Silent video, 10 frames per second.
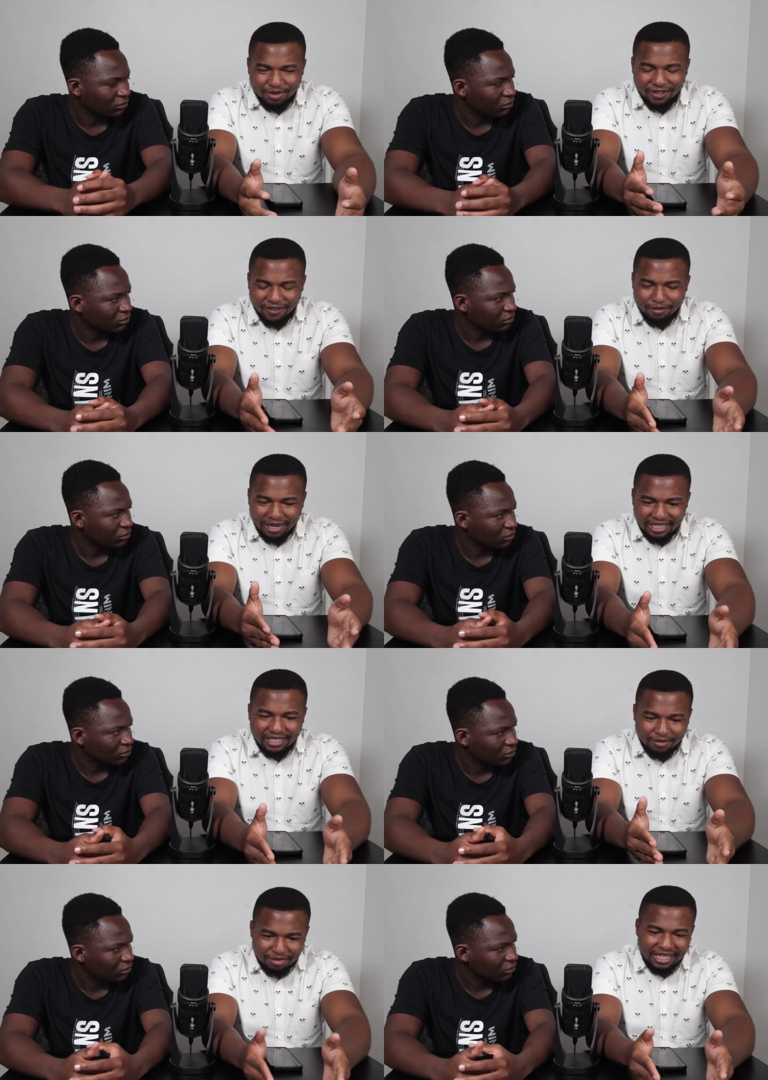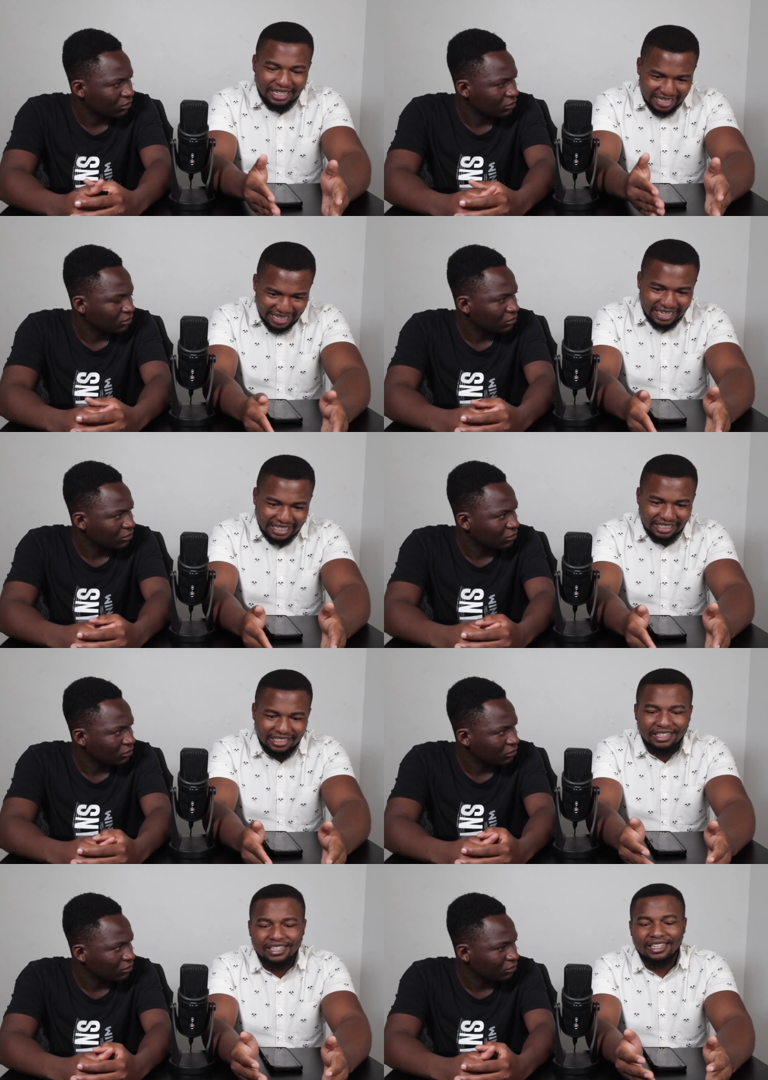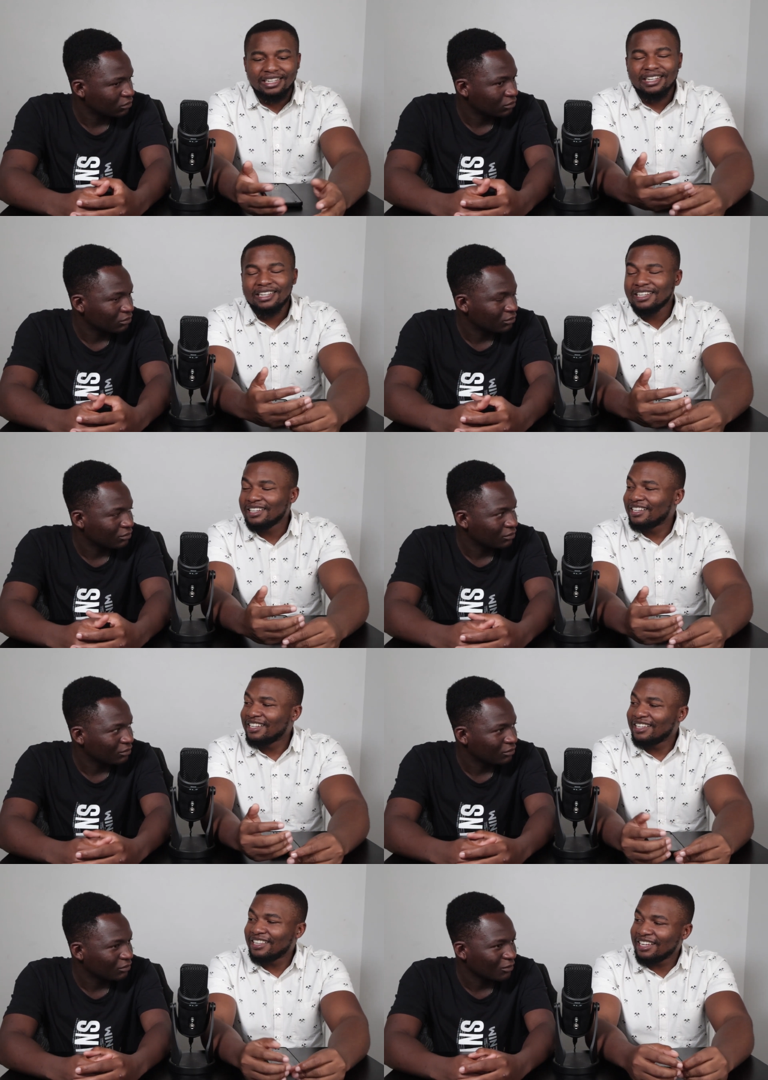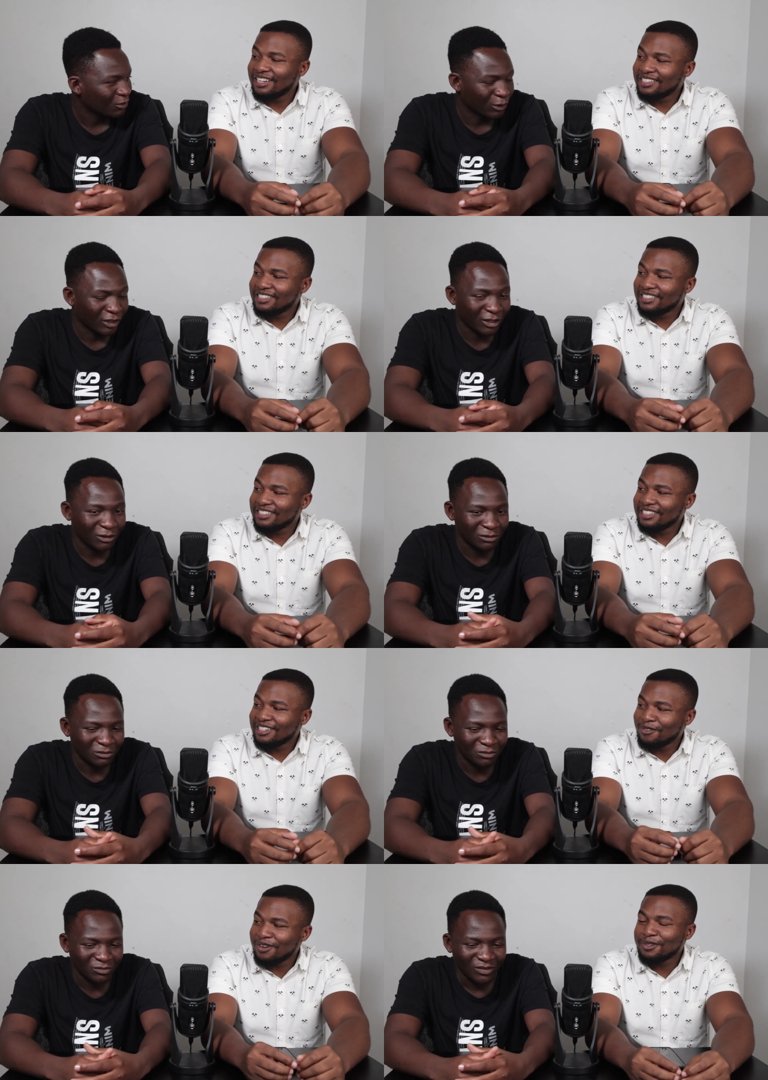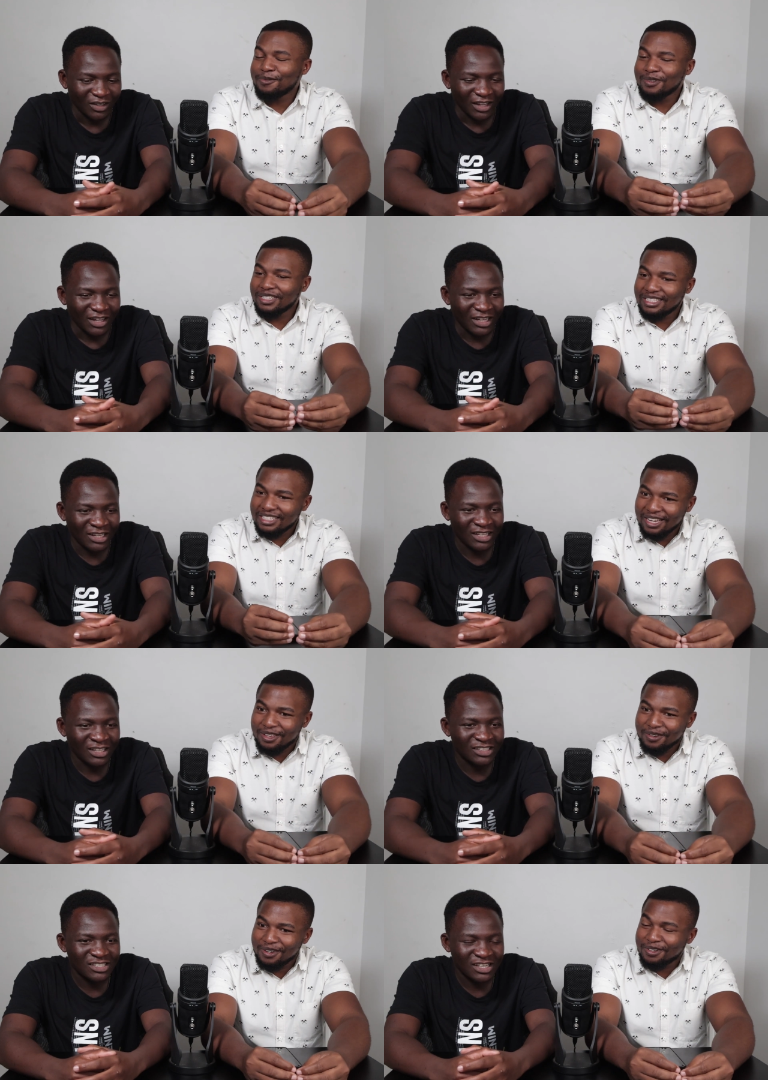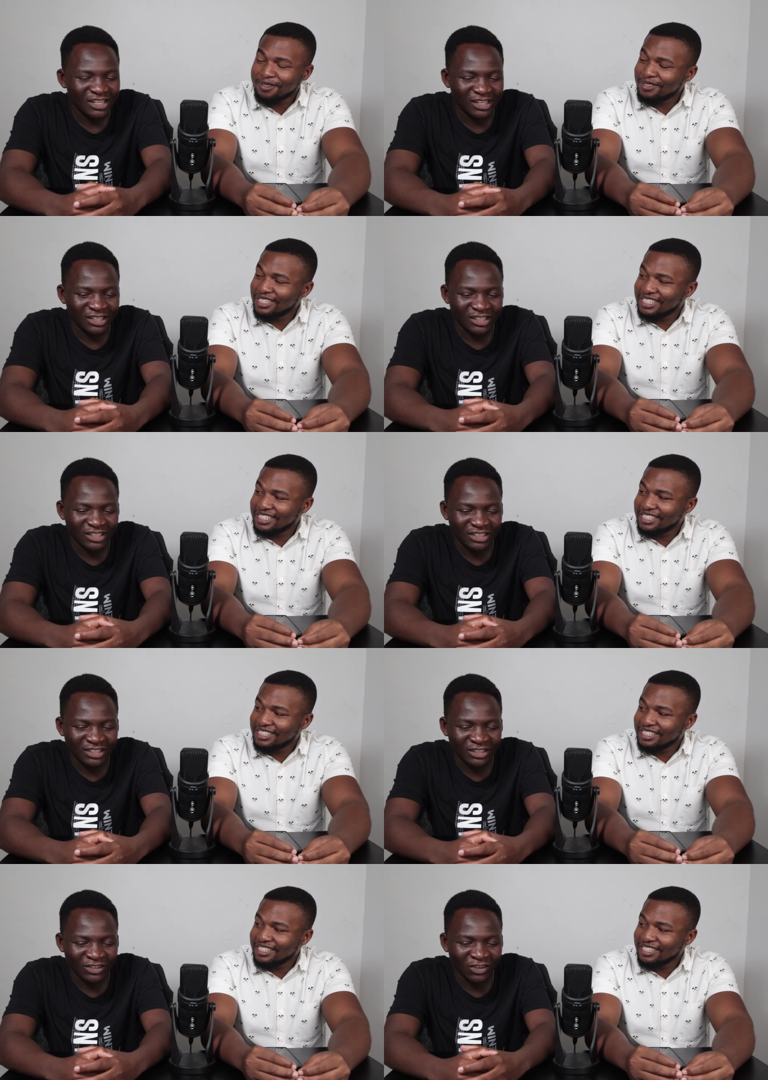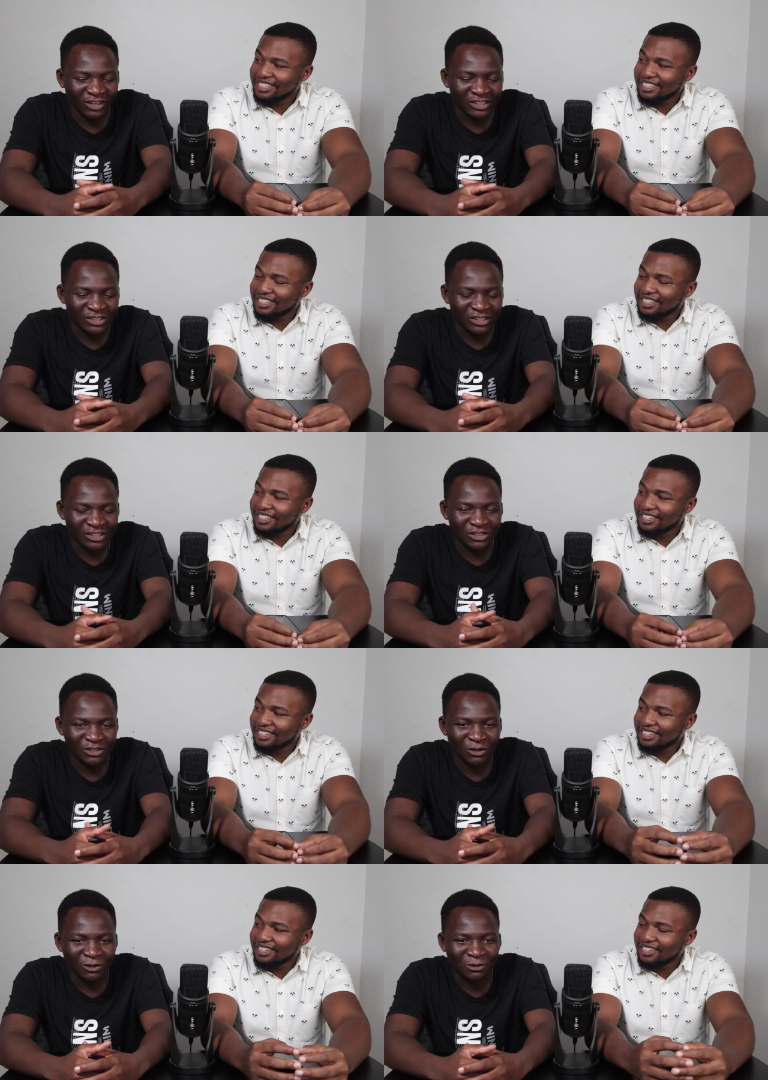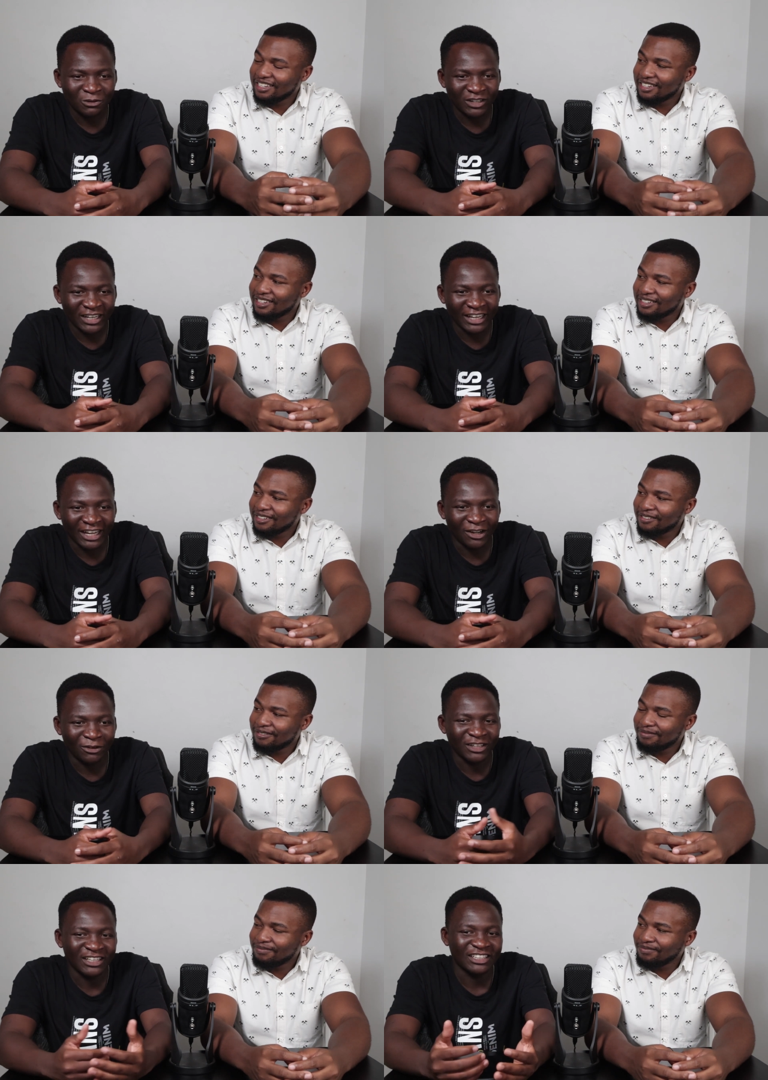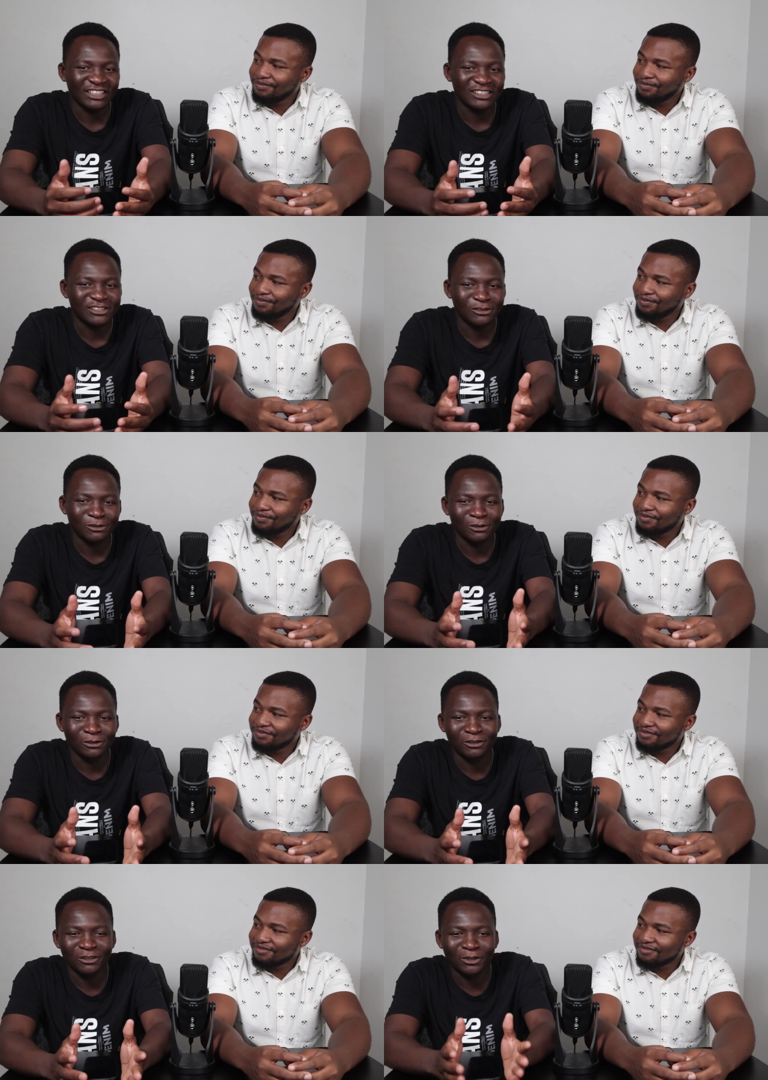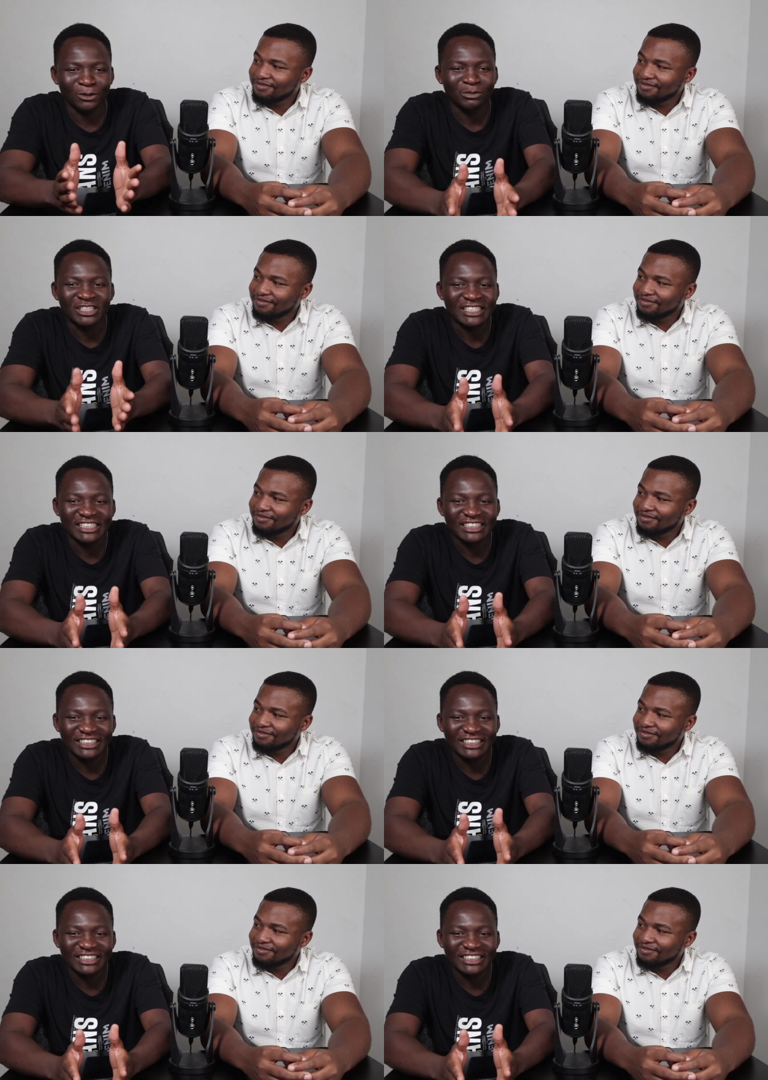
Speaker 1: Spirit reminded me again that wow. what will take it, you out of it, this
Speaker 2: you know it's it's so funny how he's so committed